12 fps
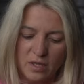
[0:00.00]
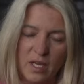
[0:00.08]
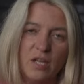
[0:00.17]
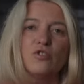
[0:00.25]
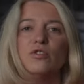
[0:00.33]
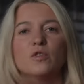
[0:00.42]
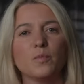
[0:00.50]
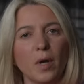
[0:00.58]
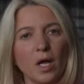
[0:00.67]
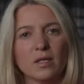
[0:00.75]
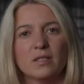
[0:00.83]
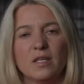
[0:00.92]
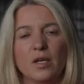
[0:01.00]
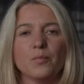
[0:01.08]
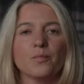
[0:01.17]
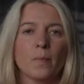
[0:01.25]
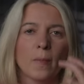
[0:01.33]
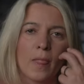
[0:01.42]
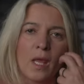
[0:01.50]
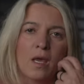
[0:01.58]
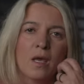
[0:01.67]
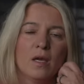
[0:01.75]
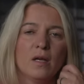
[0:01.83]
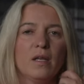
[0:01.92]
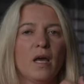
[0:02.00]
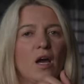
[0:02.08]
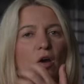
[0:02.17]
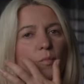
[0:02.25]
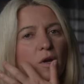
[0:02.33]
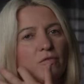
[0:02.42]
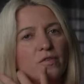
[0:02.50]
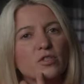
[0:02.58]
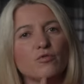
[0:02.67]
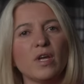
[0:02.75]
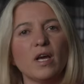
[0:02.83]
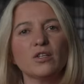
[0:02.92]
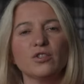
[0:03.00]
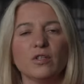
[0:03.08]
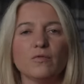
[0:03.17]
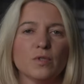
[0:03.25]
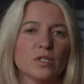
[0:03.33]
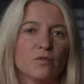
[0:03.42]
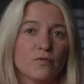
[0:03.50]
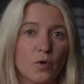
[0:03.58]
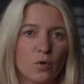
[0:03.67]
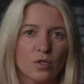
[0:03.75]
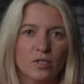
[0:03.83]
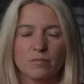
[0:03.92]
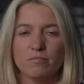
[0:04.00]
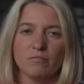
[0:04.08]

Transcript: and dangerous policy. Now, my first reaction was, of course,